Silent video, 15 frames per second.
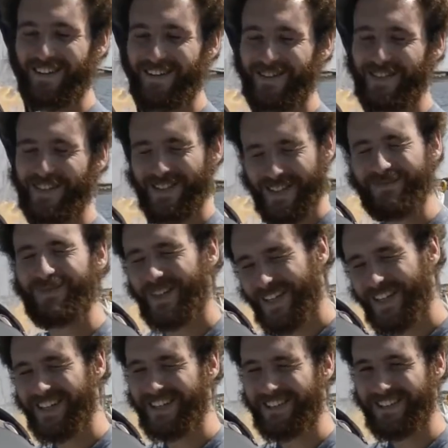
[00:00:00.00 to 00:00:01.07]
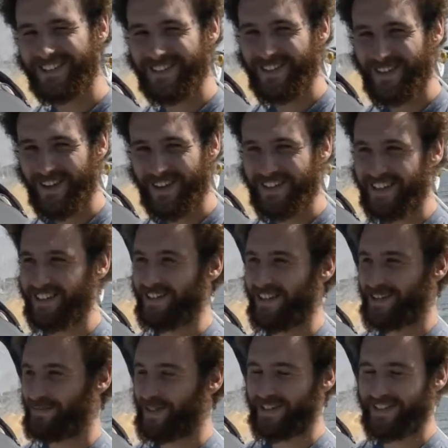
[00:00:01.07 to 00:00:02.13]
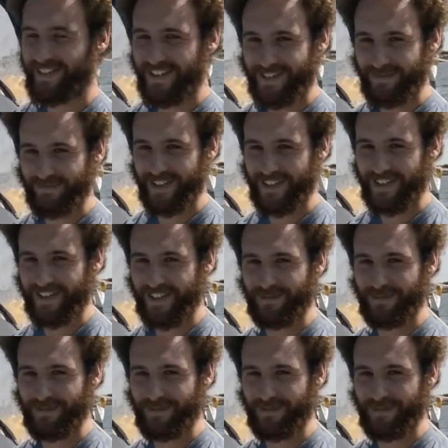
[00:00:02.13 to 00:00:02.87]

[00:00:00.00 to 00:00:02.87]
how are you, Wes? I'm pretty good. It's a great day. You guys picked an awesome day to